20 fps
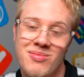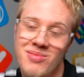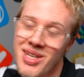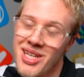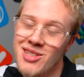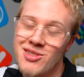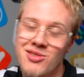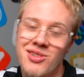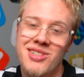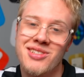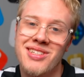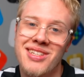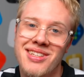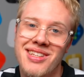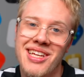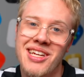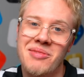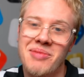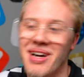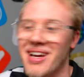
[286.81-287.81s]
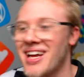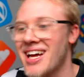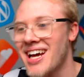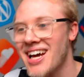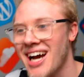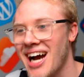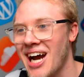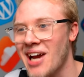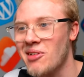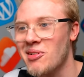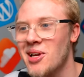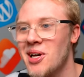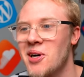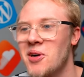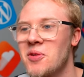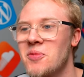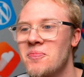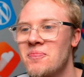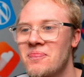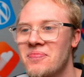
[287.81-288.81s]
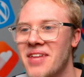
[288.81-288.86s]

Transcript: Interesting to think about. I don't know.